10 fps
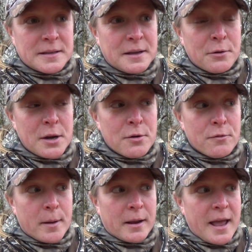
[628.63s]
They were here
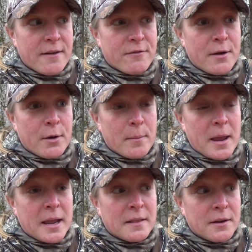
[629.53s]
for about a half hour. I'm
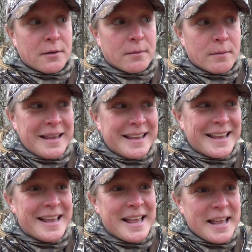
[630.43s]
hanging there
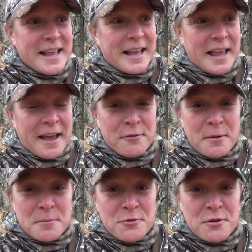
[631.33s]
halfway
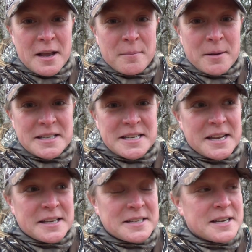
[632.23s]
up the tree on my
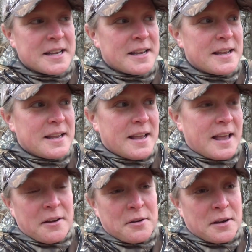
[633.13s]
sticks.
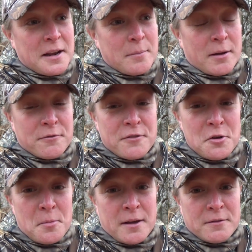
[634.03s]
I couldn't get them on
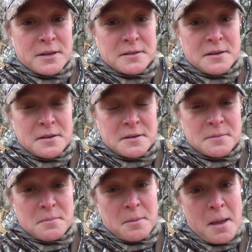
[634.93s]
film, obviously,
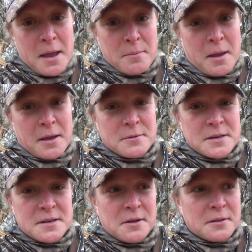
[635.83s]
because my backpack
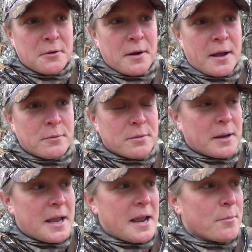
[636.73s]
was still on the ground with
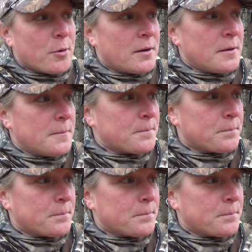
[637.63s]
my camera in it.